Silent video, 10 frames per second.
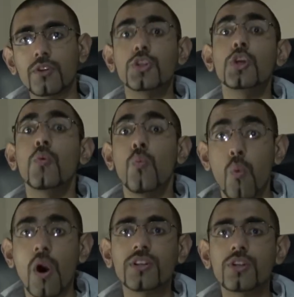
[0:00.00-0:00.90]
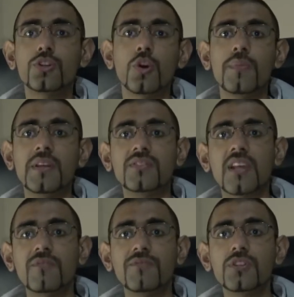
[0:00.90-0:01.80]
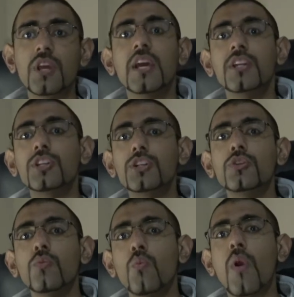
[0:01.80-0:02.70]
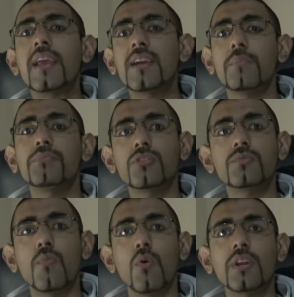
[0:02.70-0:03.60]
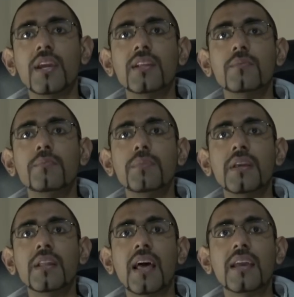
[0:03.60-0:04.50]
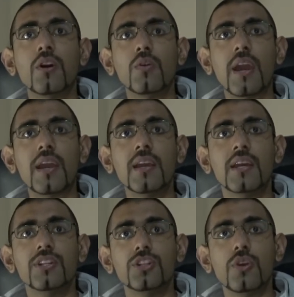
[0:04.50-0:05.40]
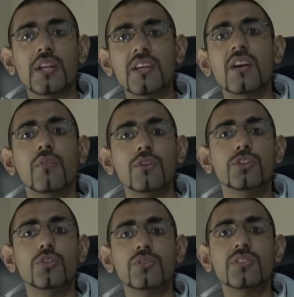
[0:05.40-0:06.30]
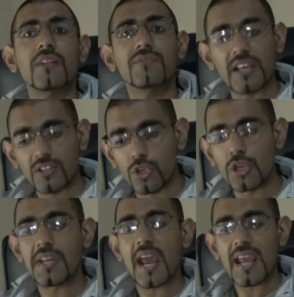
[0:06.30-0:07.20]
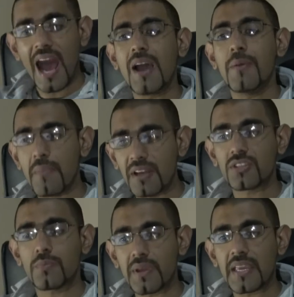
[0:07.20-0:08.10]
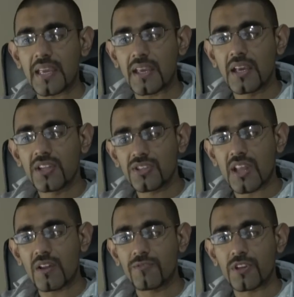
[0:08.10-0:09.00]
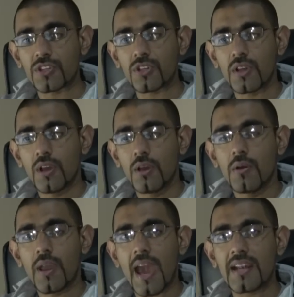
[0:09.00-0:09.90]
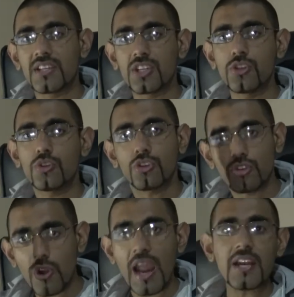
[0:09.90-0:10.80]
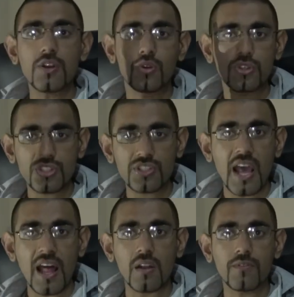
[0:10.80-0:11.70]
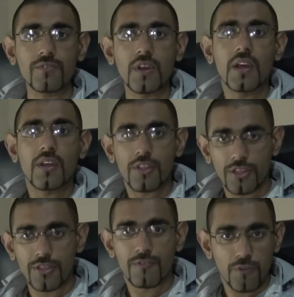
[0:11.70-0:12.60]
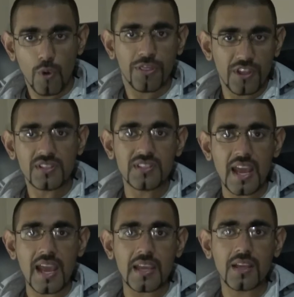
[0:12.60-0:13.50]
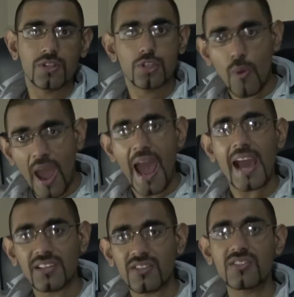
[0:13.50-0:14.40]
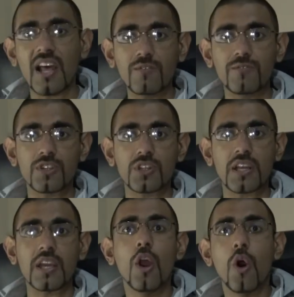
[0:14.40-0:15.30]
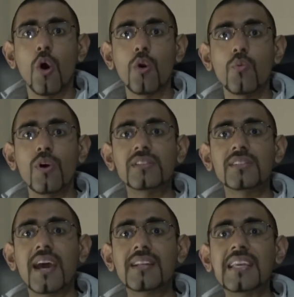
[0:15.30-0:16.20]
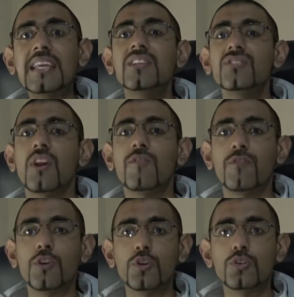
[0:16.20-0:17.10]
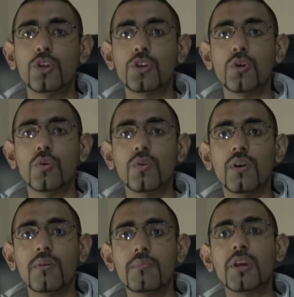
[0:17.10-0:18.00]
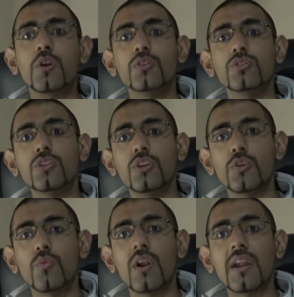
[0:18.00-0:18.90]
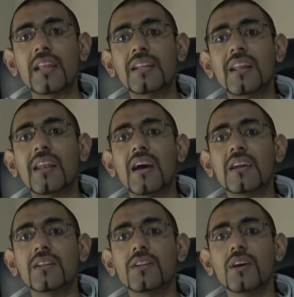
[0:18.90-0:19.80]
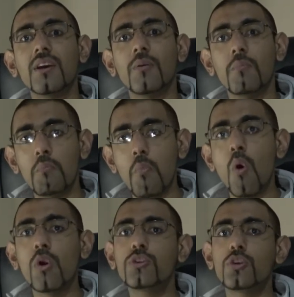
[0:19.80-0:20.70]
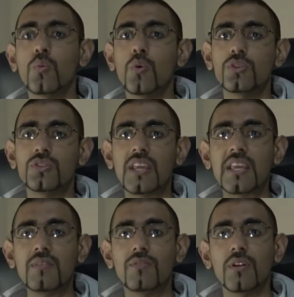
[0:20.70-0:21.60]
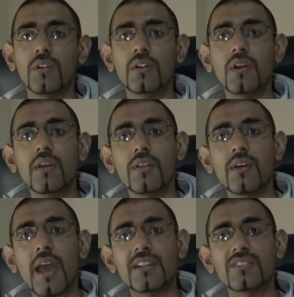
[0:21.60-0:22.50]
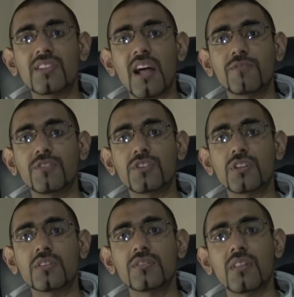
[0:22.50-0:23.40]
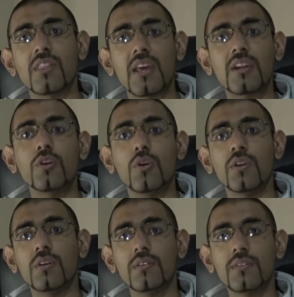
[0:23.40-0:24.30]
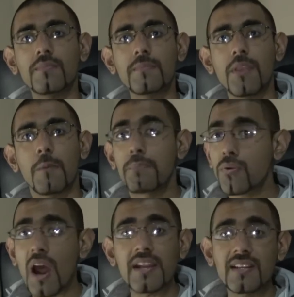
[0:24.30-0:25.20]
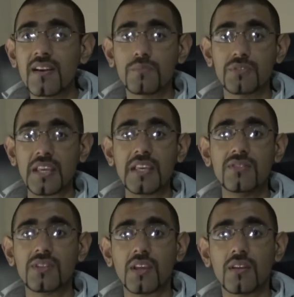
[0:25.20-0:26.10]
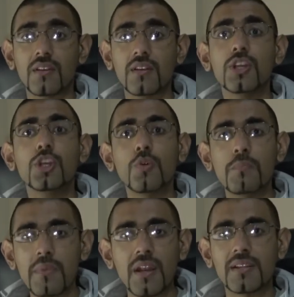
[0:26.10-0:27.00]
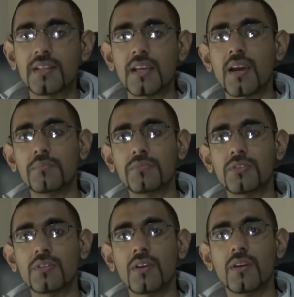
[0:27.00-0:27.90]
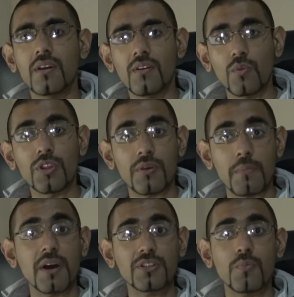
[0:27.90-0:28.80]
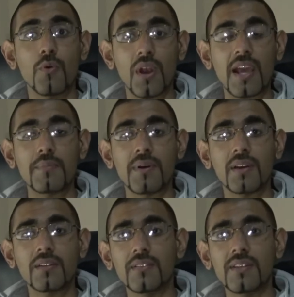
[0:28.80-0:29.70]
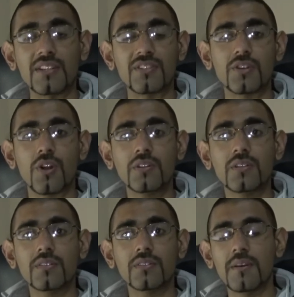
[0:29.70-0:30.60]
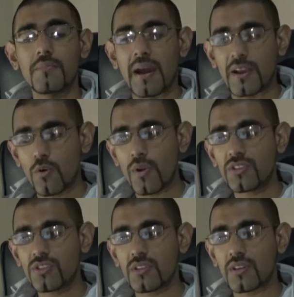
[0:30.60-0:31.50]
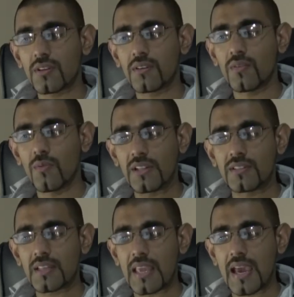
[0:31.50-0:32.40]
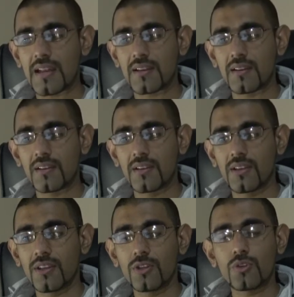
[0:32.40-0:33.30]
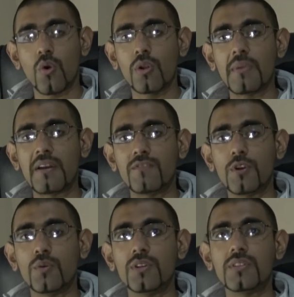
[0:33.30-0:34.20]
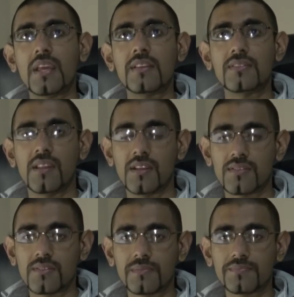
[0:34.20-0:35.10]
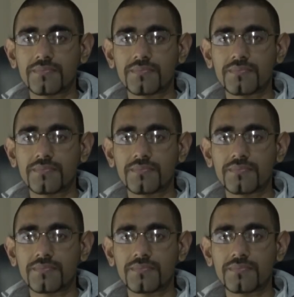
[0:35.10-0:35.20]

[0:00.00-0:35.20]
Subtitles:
Do you want to be selfish? Did you wake up this morning and be like, okay, did you encourage yourself like, today must be selfish? And did you train yourself for this day to act selfishly? Or was that easier for you to do because you are inclined more towards evil and selfishness than good? Pride comes easy. Humility comes with much more labor, does it not? My question, once again, to all my viewers is this.